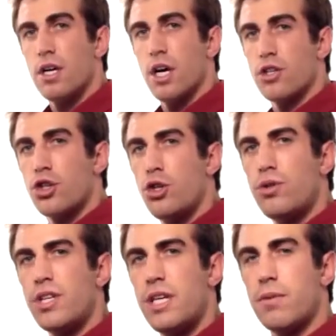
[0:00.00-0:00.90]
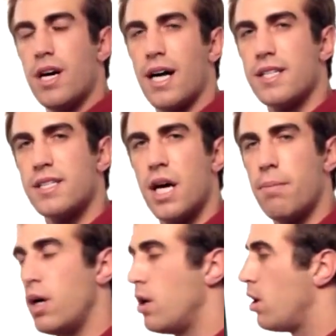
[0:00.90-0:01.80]
a 2-team
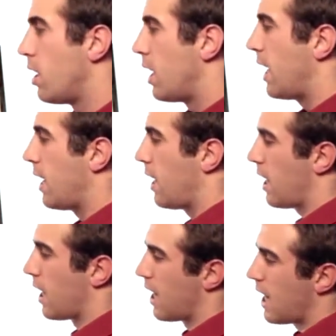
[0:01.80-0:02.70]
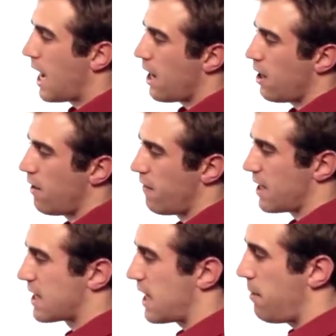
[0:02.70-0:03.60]
concept, and a lot of
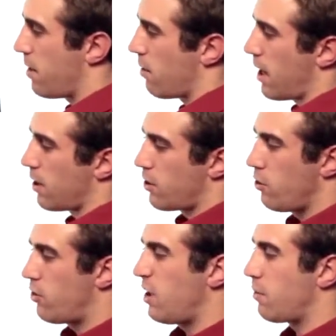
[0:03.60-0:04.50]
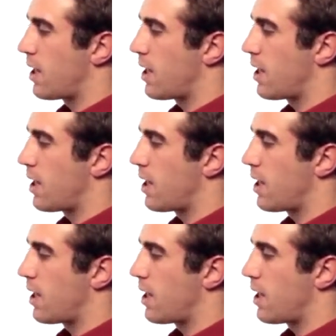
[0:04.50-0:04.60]
excitement around a 2-team